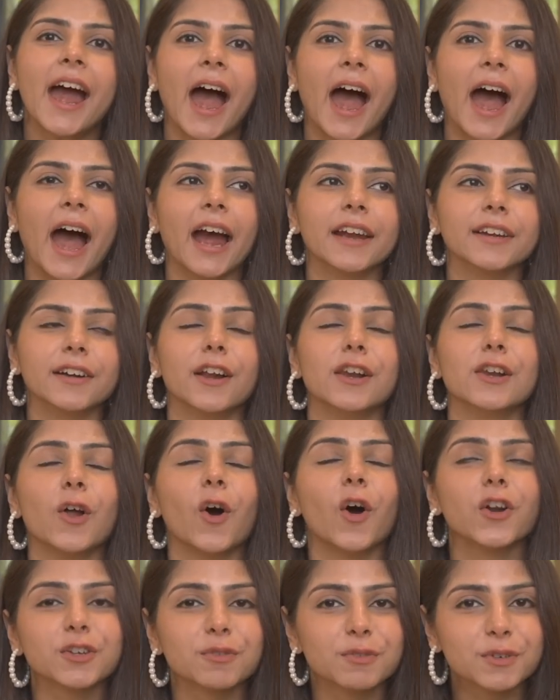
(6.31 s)
and a
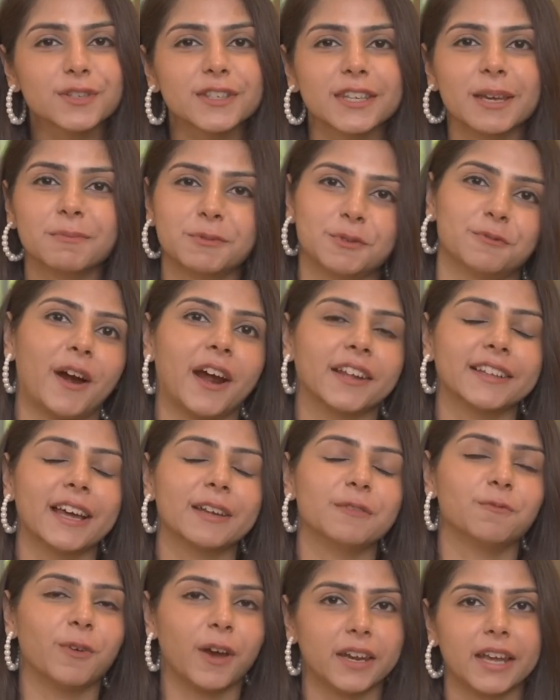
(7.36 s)
lot of you seem to find
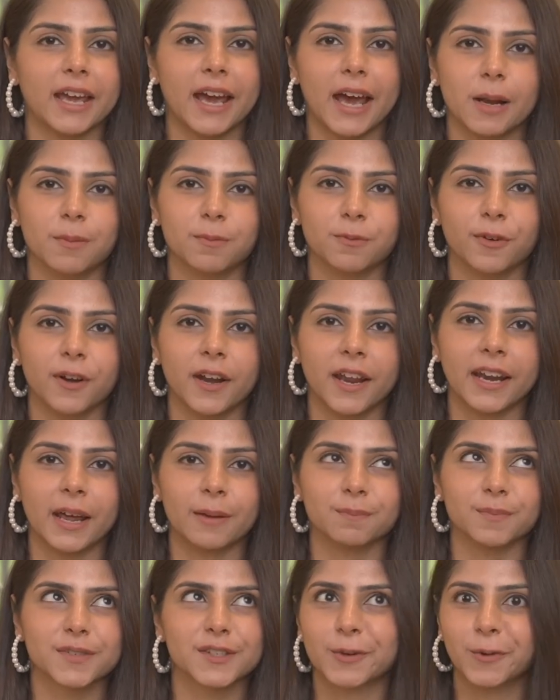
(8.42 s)
that very helpful, and
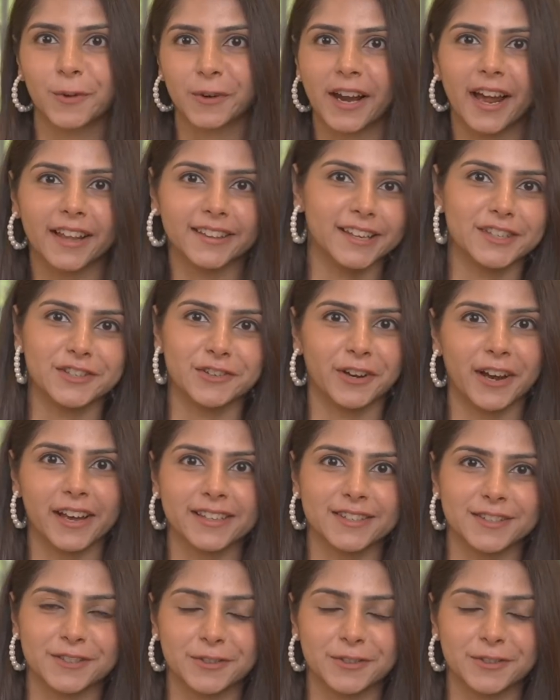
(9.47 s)
I'm so glad that you guys